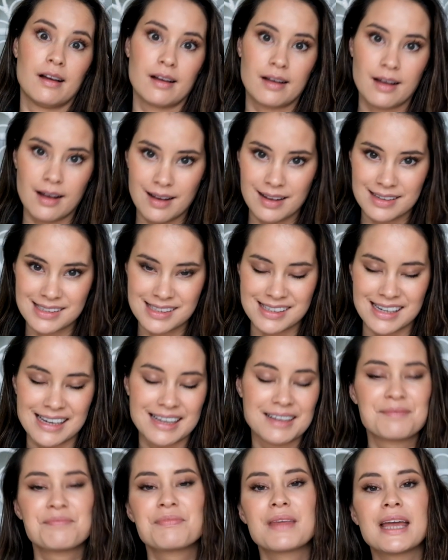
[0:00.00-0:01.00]

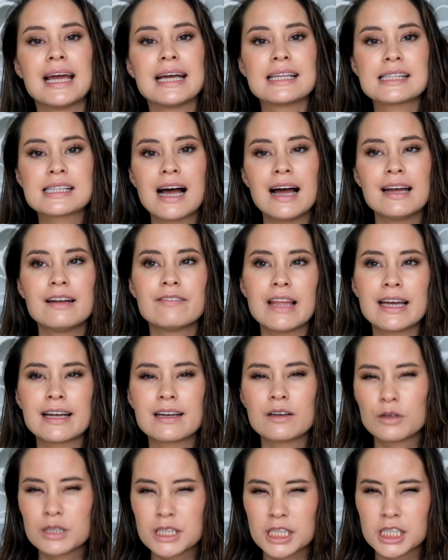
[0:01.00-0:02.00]
Accosting. It's kind of
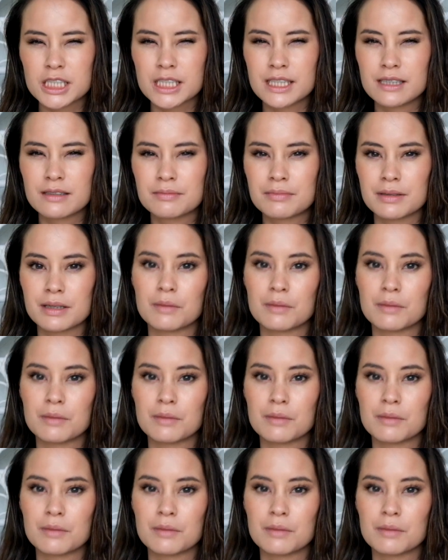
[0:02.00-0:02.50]
like an audition,